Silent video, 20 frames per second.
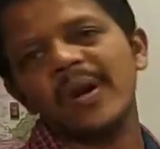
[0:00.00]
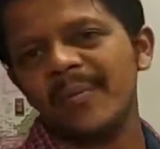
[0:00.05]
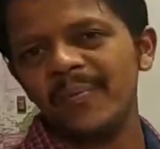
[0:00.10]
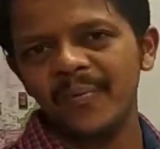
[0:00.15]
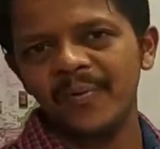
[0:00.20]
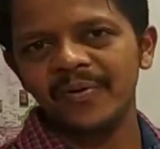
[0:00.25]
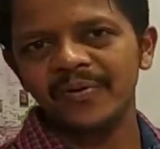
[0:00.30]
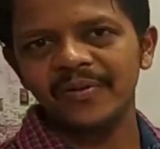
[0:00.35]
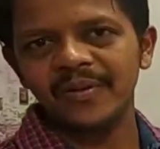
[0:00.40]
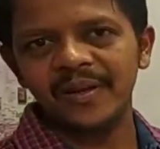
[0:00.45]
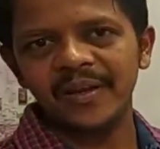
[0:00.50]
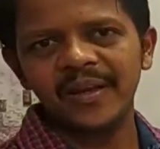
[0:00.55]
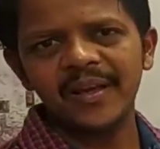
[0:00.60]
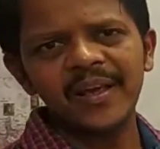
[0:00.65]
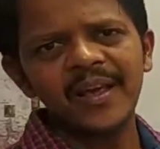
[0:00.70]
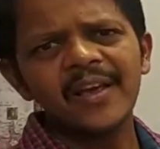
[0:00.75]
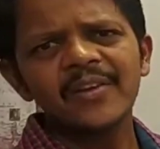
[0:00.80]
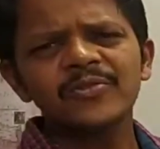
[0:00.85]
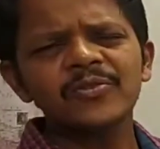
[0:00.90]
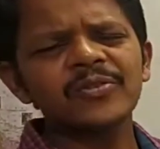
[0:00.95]
upon 3.
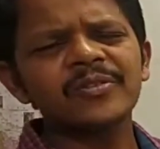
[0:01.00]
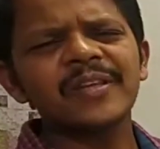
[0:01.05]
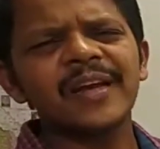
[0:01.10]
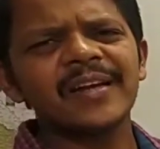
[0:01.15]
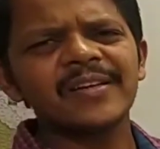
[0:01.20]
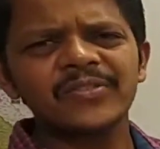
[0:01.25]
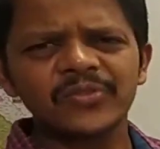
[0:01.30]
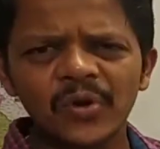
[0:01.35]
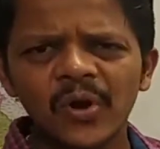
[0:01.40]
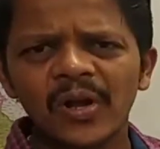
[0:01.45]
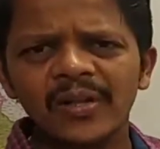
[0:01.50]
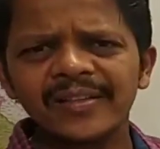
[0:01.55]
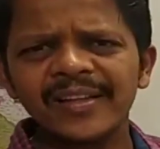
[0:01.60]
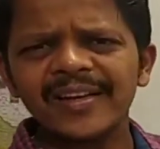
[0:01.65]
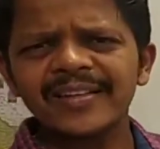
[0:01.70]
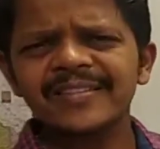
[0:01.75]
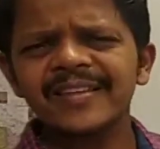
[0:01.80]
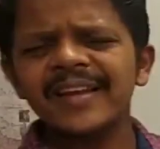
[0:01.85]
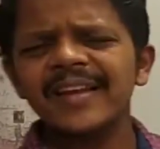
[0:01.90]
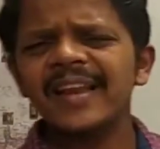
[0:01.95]
So that's all.
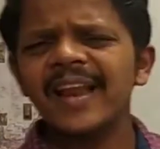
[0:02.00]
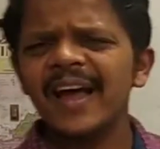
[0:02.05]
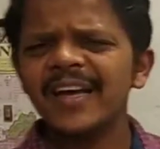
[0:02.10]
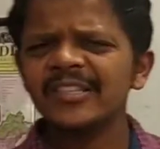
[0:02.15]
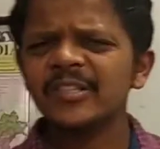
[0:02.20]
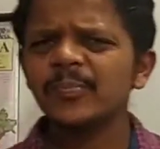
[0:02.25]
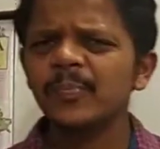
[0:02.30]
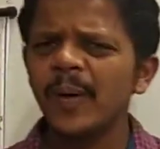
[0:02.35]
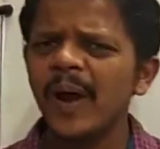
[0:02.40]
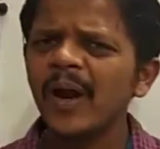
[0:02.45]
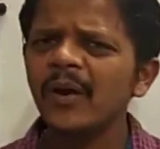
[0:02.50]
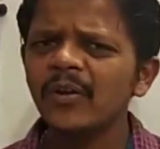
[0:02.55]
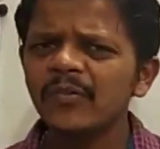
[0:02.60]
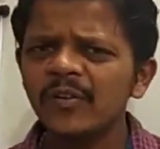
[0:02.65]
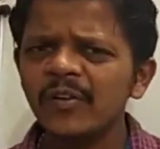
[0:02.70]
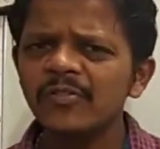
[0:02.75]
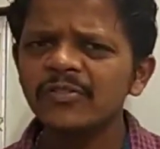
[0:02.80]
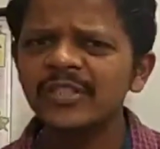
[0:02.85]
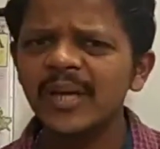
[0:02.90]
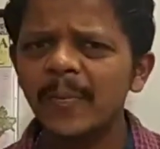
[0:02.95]
That's the last part of
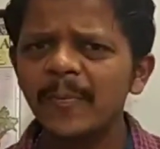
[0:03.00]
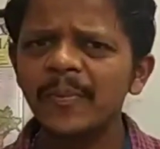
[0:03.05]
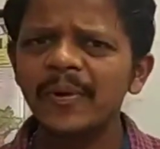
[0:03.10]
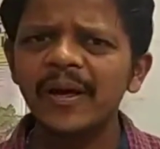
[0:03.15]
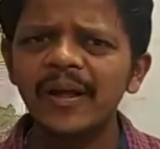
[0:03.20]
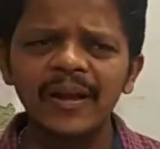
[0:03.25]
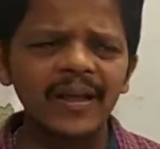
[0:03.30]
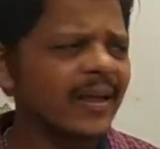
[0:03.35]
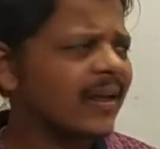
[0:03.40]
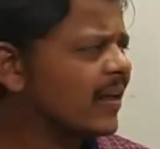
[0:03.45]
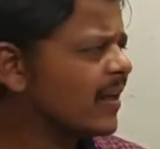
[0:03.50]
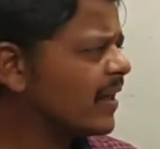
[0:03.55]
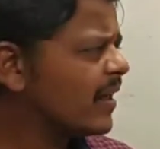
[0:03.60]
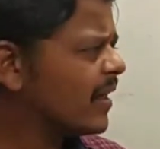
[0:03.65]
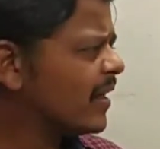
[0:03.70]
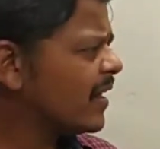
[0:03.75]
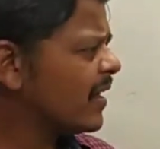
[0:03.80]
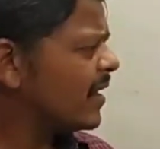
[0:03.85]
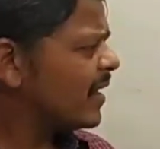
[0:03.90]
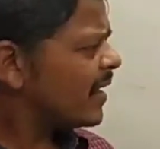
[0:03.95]
our chapter.
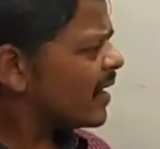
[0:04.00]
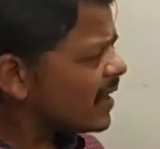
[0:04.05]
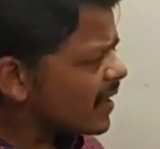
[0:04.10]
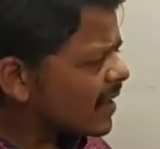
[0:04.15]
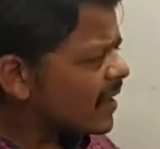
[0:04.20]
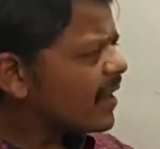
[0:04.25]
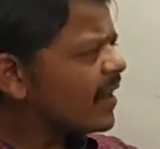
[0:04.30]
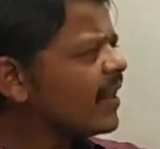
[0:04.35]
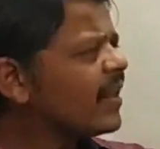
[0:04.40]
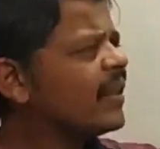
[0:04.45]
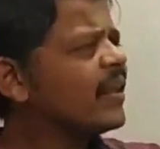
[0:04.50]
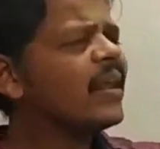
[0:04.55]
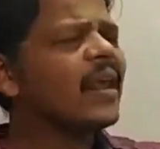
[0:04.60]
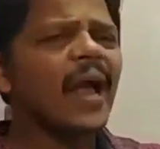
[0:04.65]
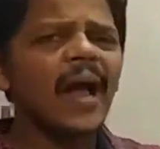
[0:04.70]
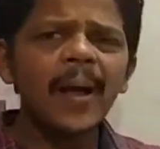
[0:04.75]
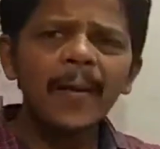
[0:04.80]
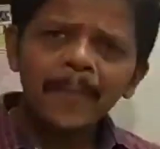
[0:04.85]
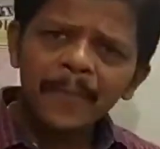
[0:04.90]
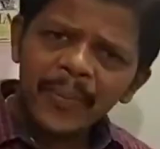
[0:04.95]

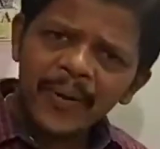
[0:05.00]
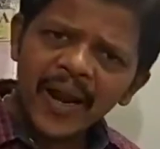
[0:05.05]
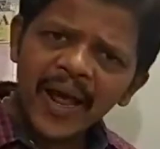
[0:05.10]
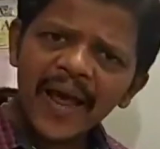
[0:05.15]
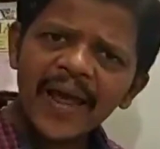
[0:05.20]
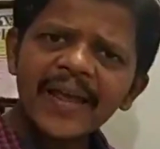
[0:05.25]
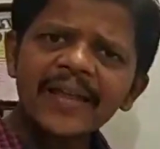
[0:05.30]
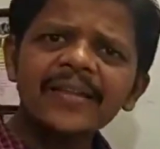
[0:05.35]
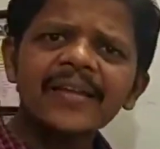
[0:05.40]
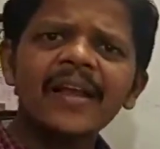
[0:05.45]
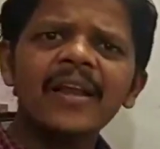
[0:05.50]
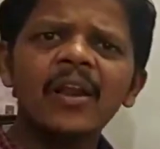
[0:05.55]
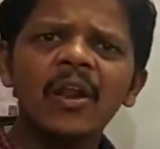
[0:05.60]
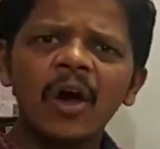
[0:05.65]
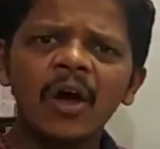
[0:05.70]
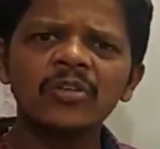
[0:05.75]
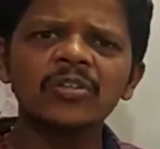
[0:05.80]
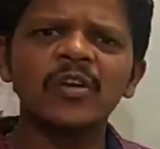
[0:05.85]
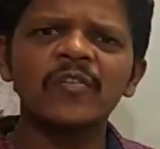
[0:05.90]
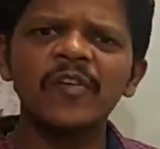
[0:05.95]
Applying the
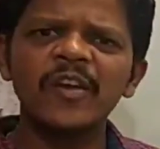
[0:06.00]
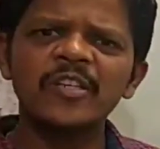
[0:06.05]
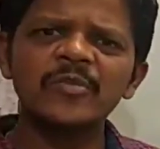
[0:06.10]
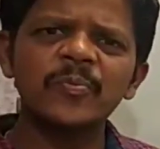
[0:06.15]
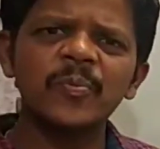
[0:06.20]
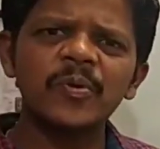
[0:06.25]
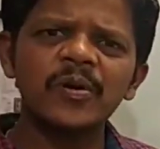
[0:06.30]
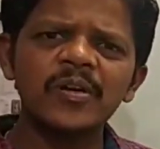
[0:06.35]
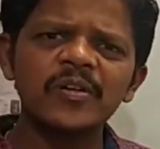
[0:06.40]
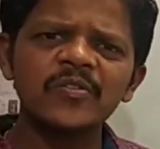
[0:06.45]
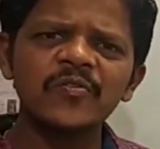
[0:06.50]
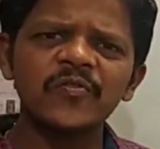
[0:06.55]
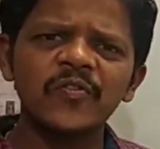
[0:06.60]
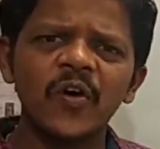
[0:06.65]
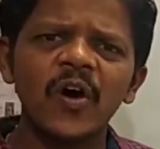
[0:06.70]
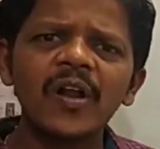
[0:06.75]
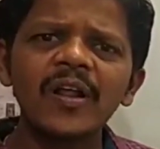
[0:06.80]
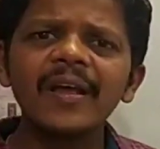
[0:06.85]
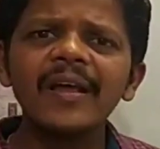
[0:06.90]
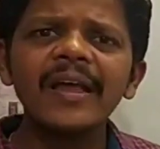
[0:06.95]
laws of exponents
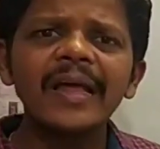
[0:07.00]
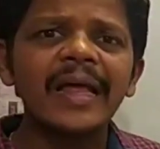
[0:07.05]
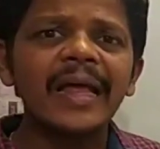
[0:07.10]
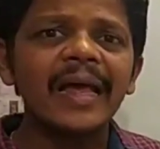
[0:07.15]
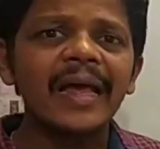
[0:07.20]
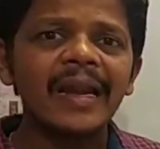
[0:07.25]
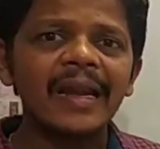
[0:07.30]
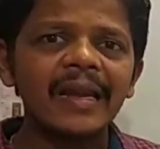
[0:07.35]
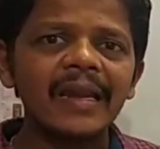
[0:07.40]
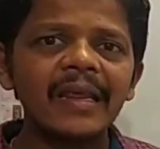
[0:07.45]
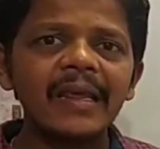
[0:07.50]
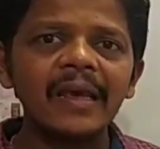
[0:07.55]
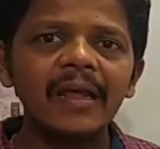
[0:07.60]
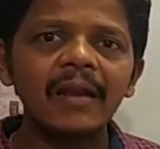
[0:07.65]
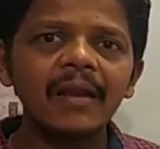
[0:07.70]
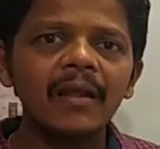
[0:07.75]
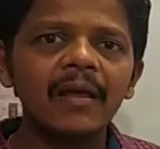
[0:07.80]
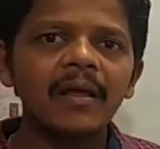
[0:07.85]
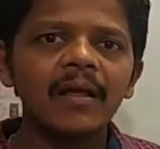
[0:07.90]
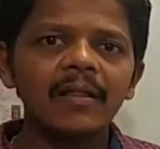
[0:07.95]
for
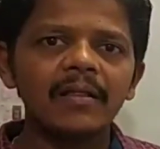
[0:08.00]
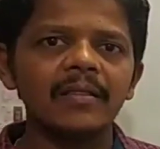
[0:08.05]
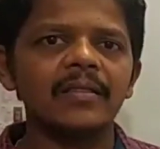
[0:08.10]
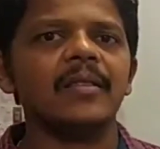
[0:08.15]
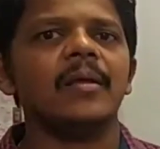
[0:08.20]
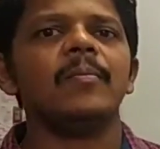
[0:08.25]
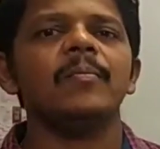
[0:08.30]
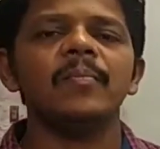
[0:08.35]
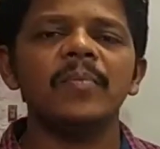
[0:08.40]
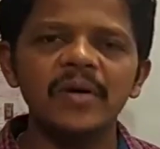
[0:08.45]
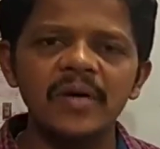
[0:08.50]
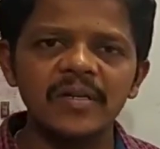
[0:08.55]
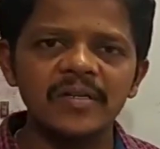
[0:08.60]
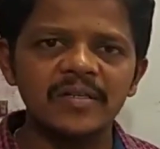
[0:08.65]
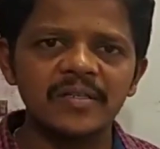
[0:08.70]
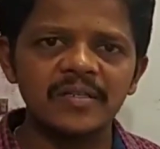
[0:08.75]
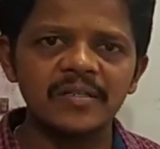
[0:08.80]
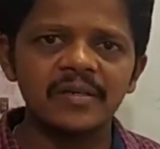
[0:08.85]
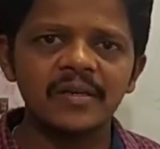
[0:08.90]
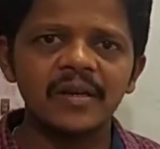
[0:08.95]
real
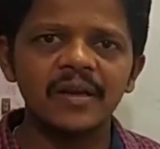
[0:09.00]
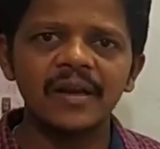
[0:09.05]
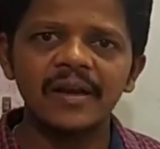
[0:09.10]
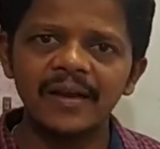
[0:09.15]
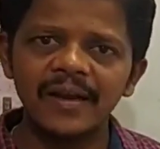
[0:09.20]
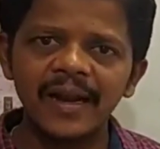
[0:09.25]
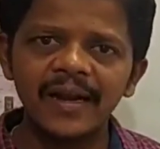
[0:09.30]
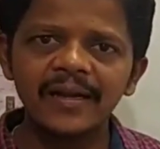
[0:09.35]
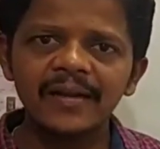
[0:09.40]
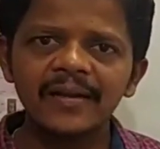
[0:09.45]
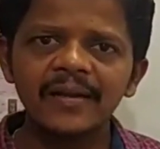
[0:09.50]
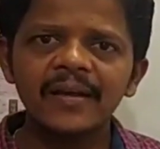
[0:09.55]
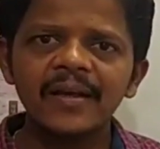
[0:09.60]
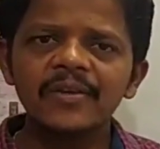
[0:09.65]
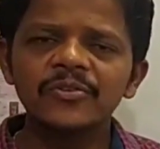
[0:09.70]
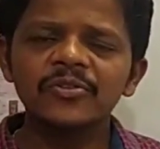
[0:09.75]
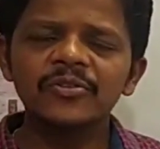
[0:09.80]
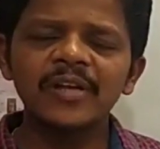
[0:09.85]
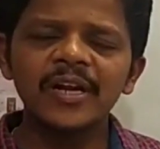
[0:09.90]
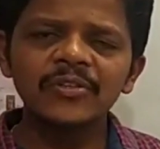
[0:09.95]
numbers.
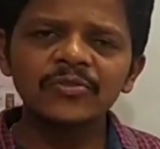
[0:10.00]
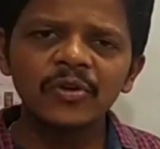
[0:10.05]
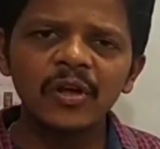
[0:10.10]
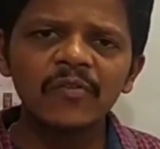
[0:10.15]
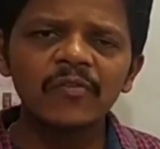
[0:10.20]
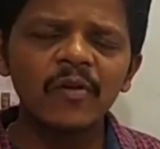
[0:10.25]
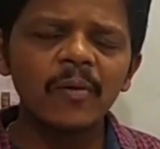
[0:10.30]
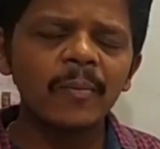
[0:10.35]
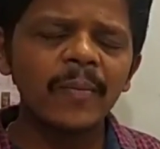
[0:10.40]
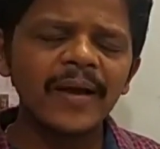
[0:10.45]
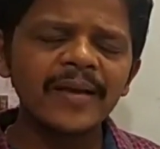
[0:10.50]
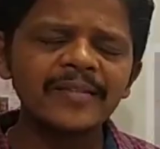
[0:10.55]
Correct? So that's all from my